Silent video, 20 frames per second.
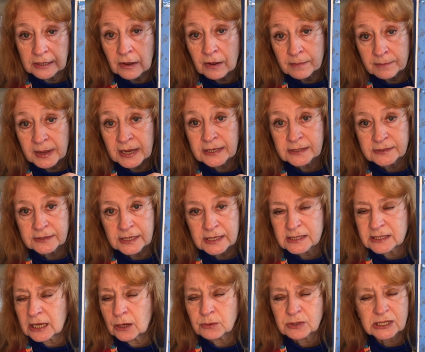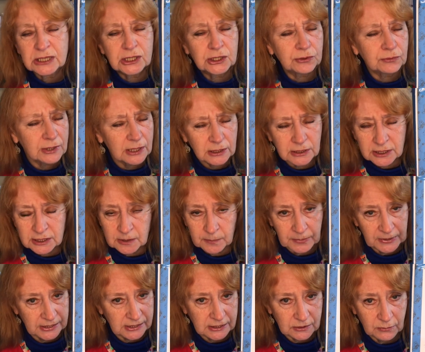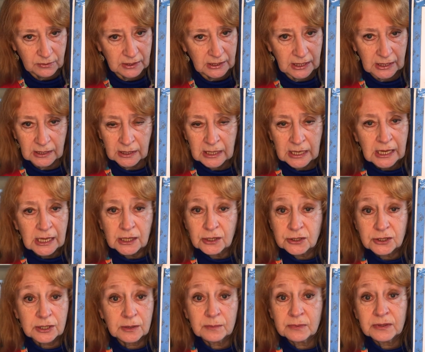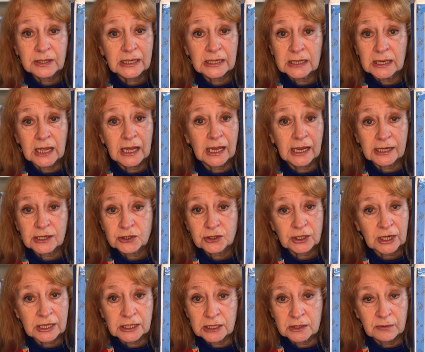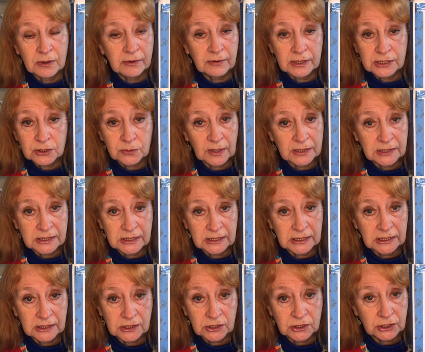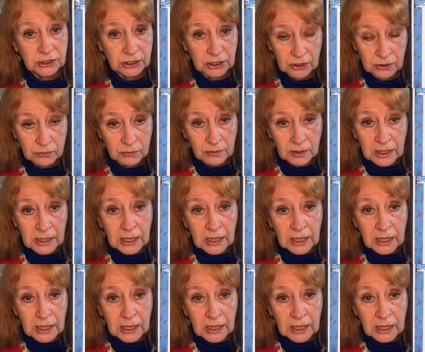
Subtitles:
I made this. I was thrilled to bits with it. Something like January 22.